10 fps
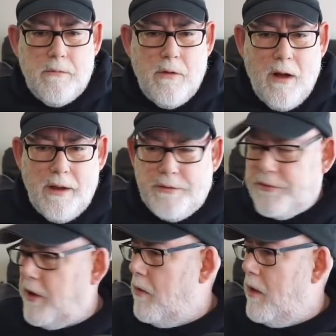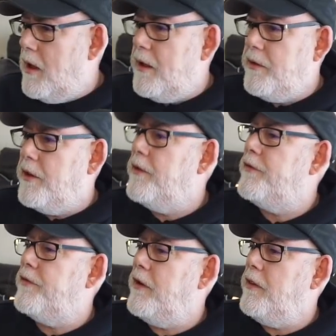Right, so you can
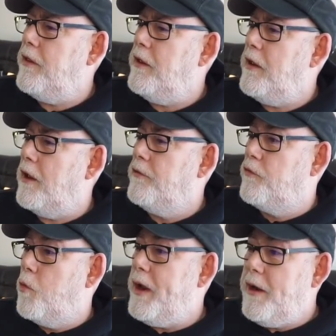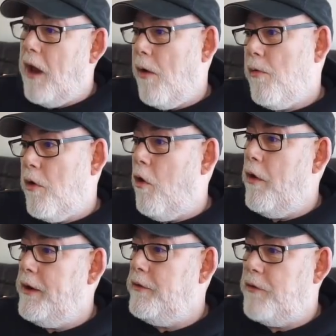see the
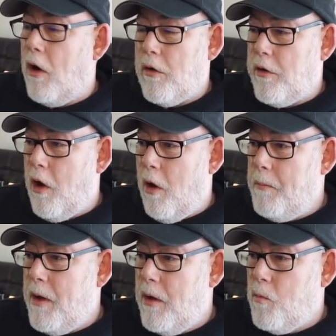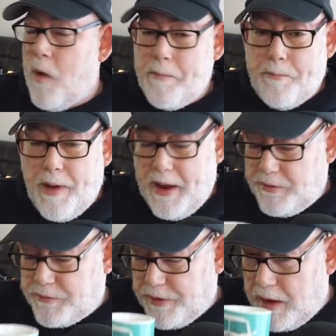Duino-Coin.com
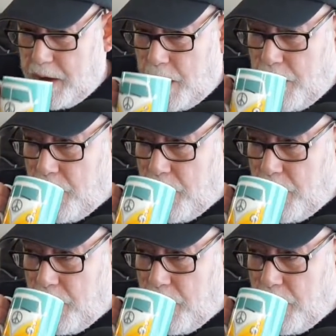webpage there.